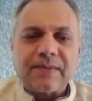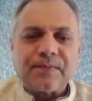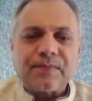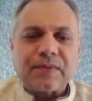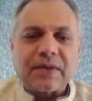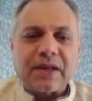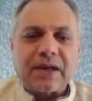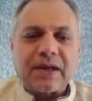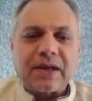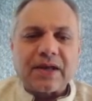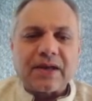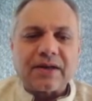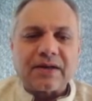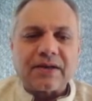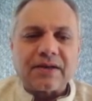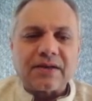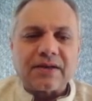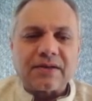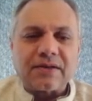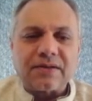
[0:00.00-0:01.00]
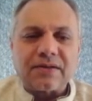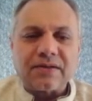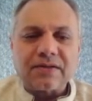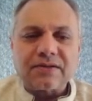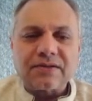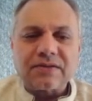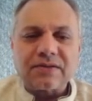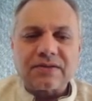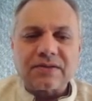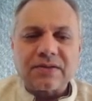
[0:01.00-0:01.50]
And
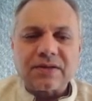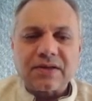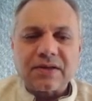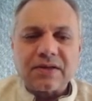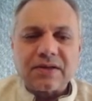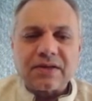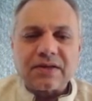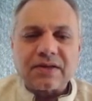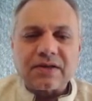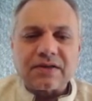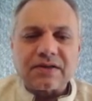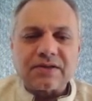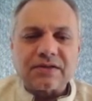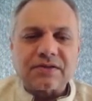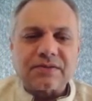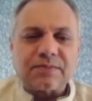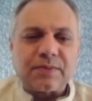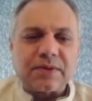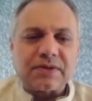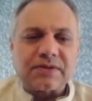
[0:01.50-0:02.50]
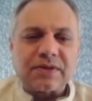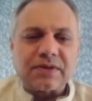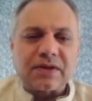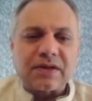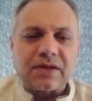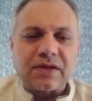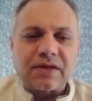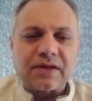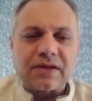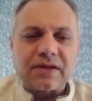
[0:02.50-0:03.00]
this is
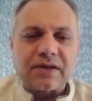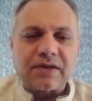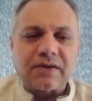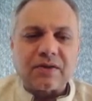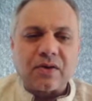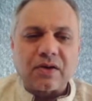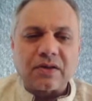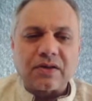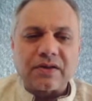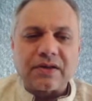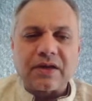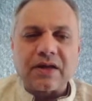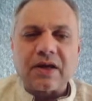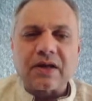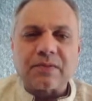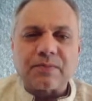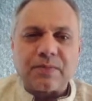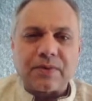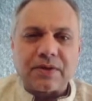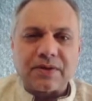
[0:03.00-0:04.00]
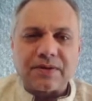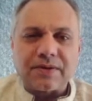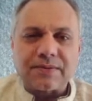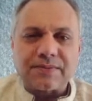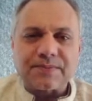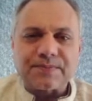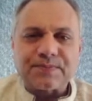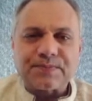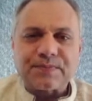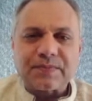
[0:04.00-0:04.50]
basically called the Atma.
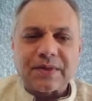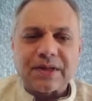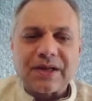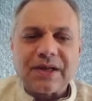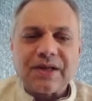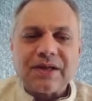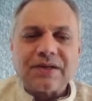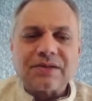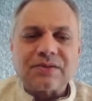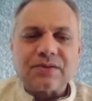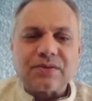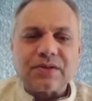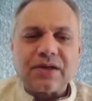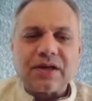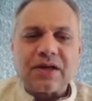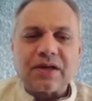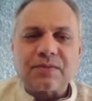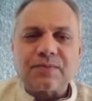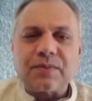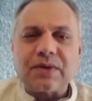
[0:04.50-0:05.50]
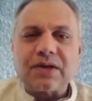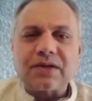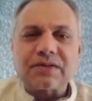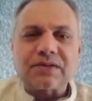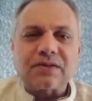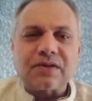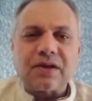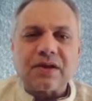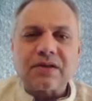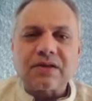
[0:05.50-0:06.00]
So the Atma is
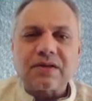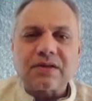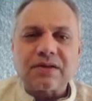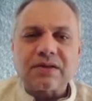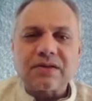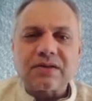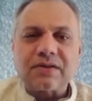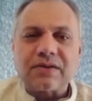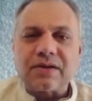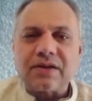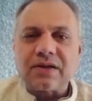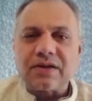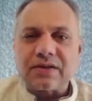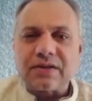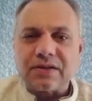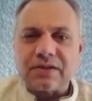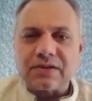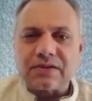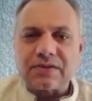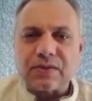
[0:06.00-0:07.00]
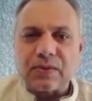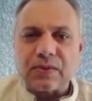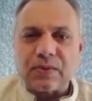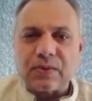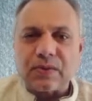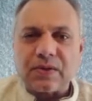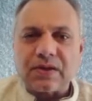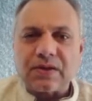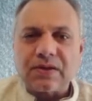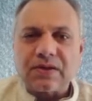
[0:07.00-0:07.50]
not really the
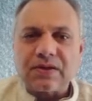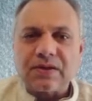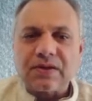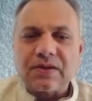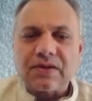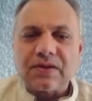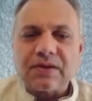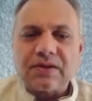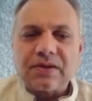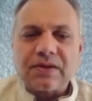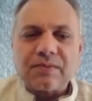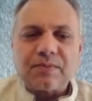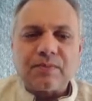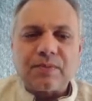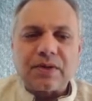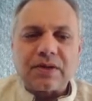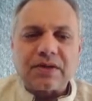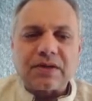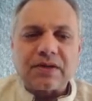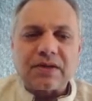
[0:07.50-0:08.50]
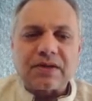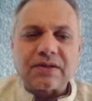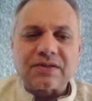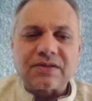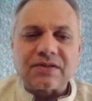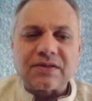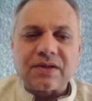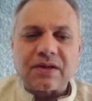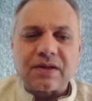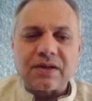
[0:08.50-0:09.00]
soul, but it's
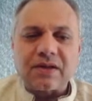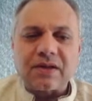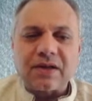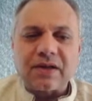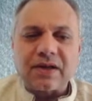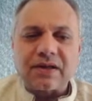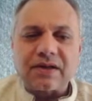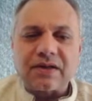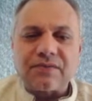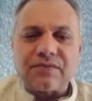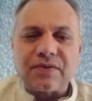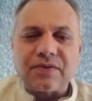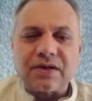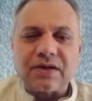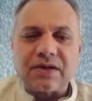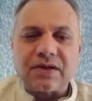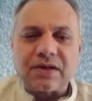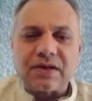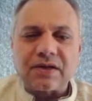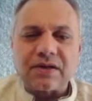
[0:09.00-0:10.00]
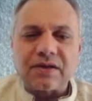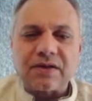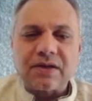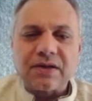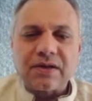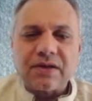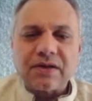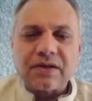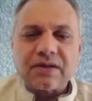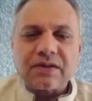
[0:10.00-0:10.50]
the underlying divinity.
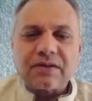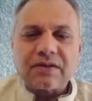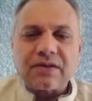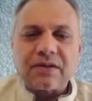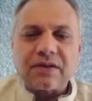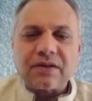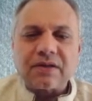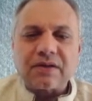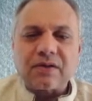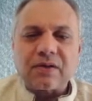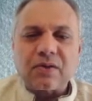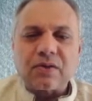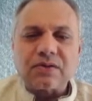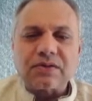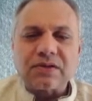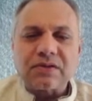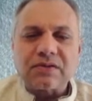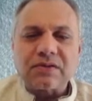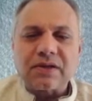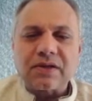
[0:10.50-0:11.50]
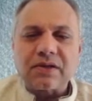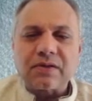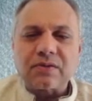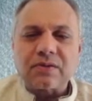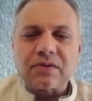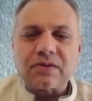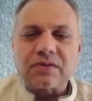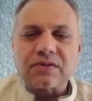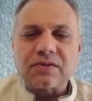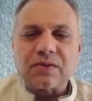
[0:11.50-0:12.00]
The closest thing to
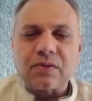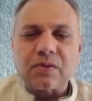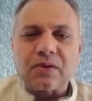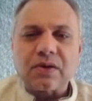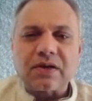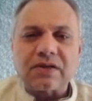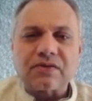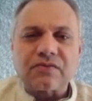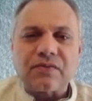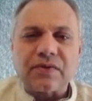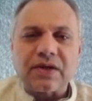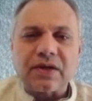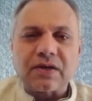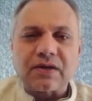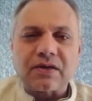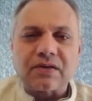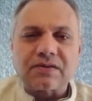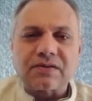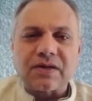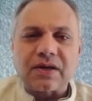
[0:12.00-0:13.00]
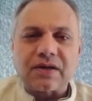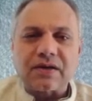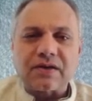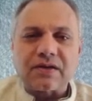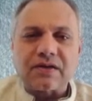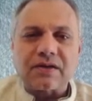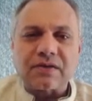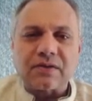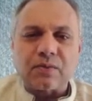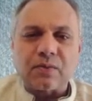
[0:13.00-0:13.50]
the soul as we understand
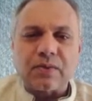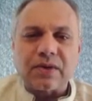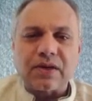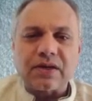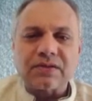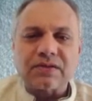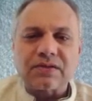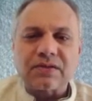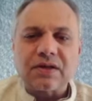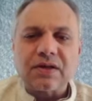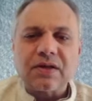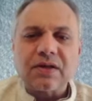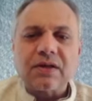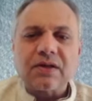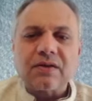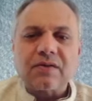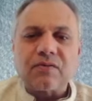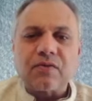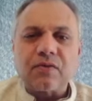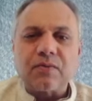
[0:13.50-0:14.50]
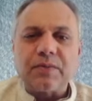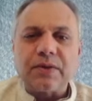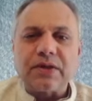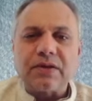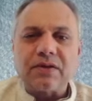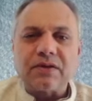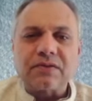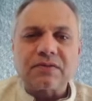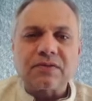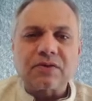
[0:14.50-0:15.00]
it in the West would be
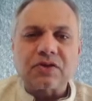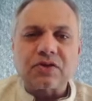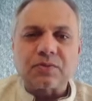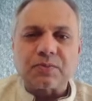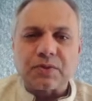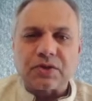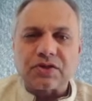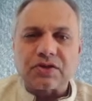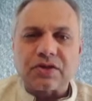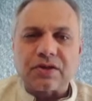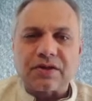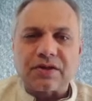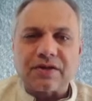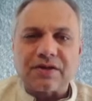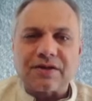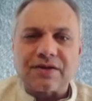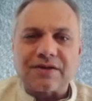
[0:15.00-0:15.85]
the Sukshma Sharir.